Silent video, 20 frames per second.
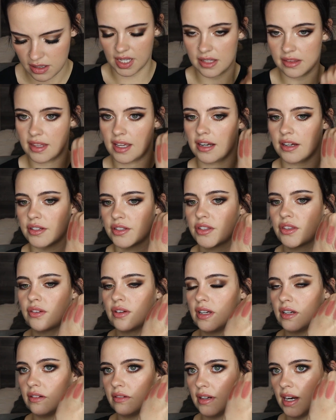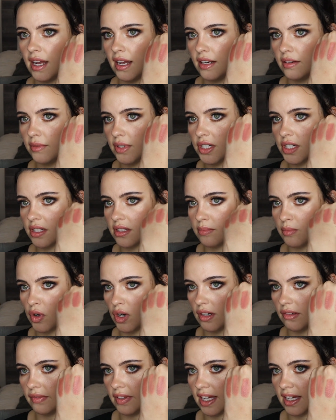And there's 309, which is
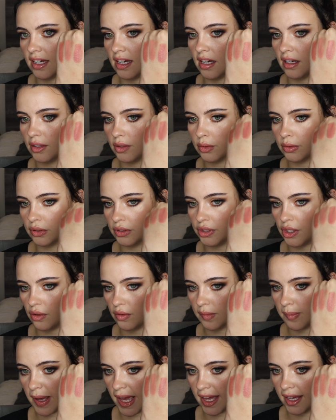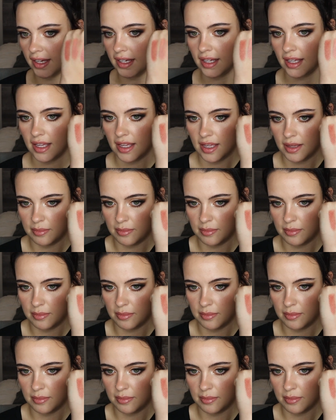more of like a cool tone pink.